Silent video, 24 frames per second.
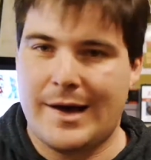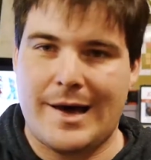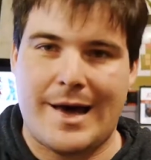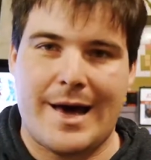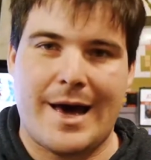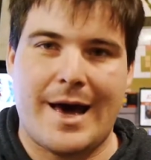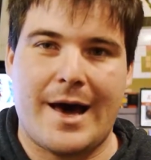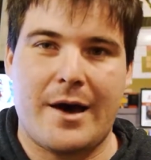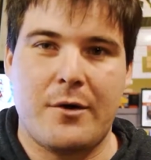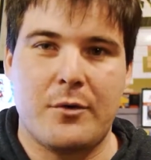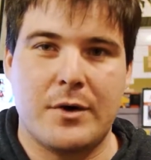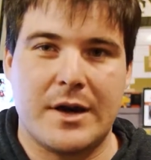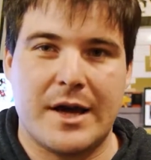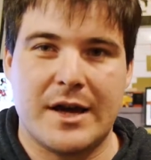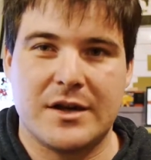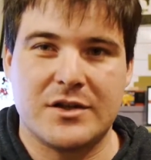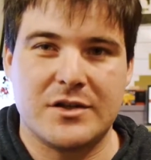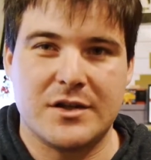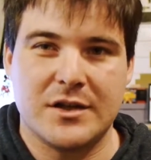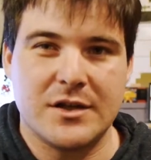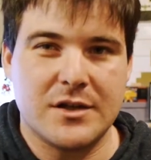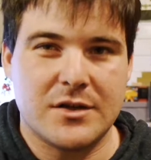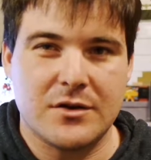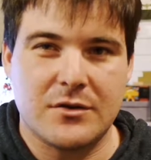I would
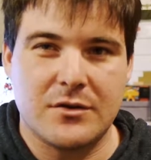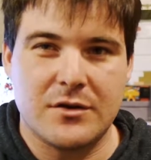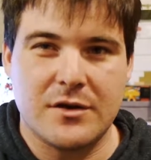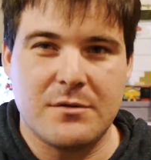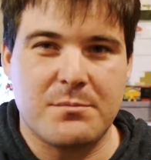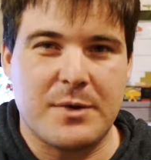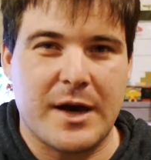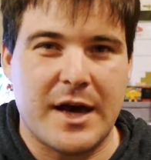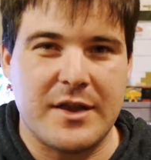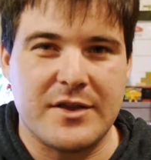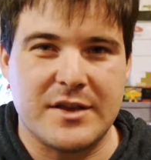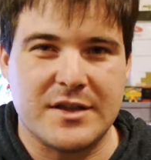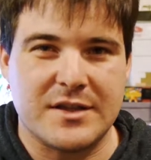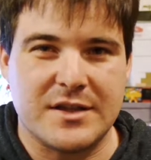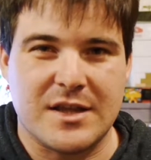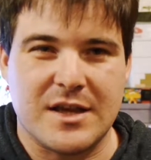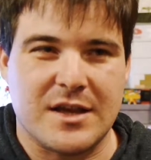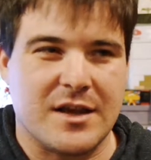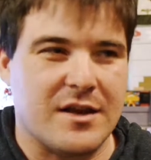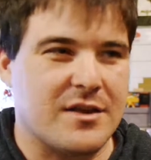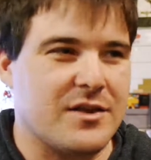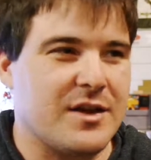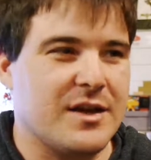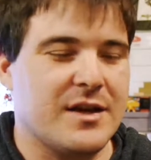actually totally buy this
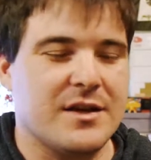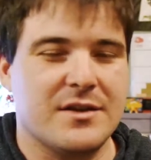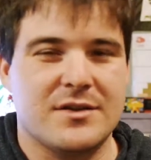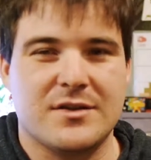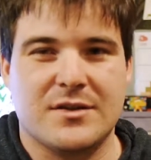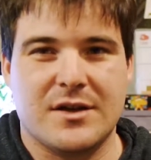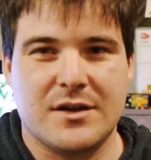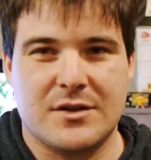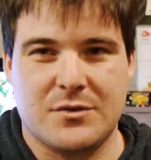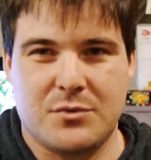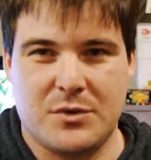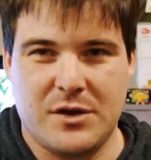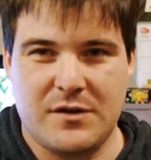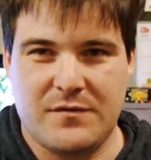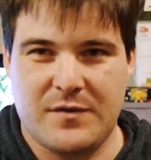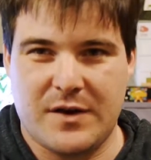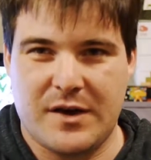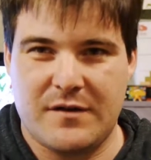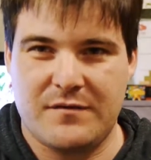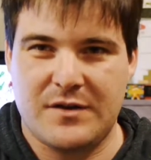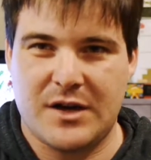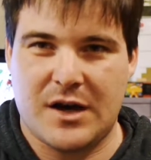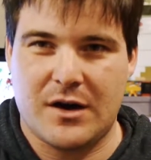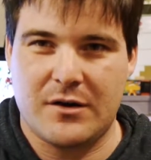thing. I think it's like
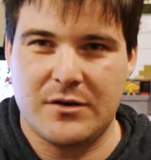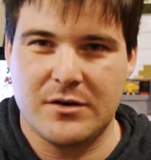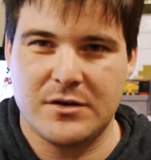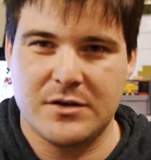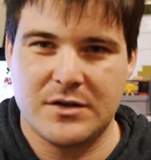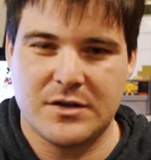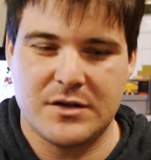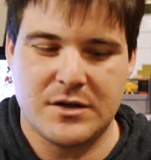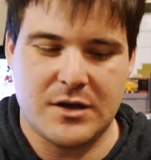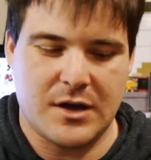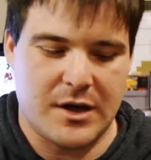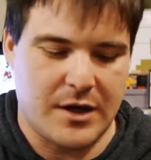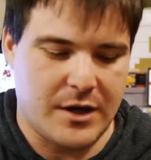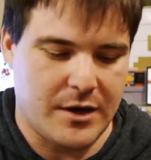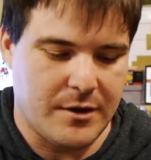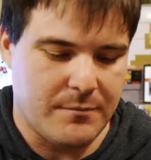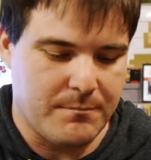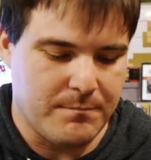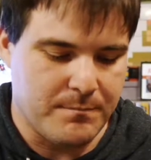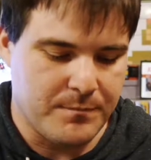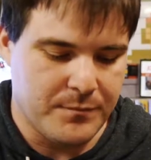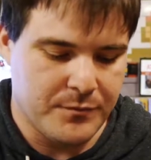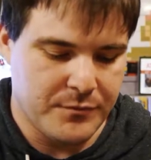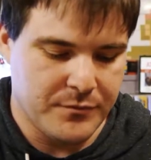
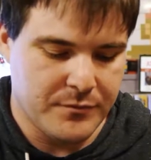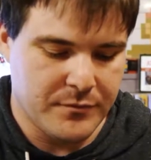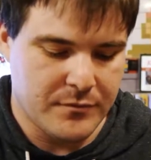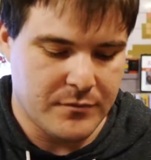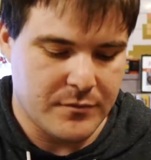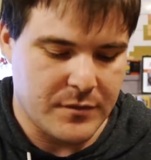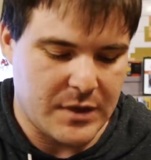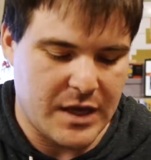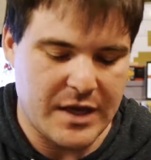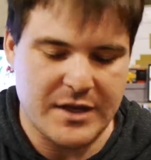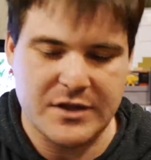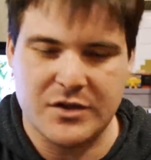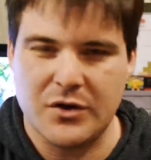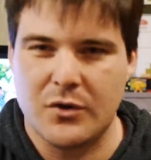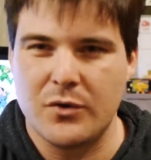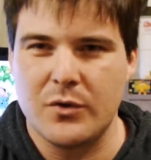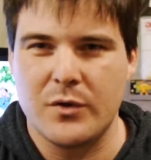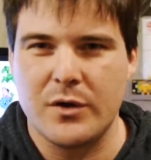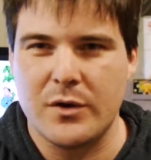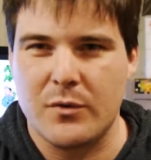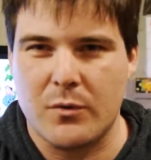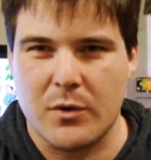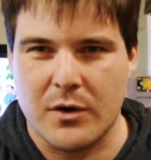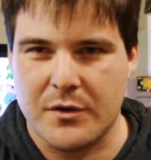$25, and
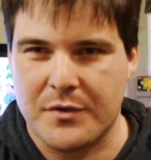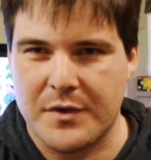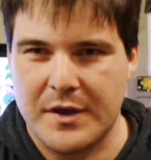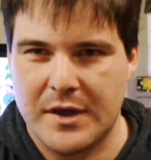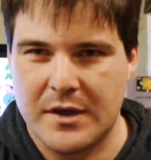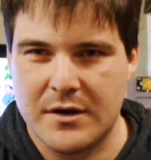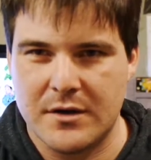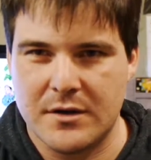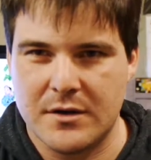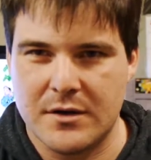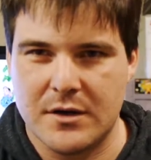totally worth it.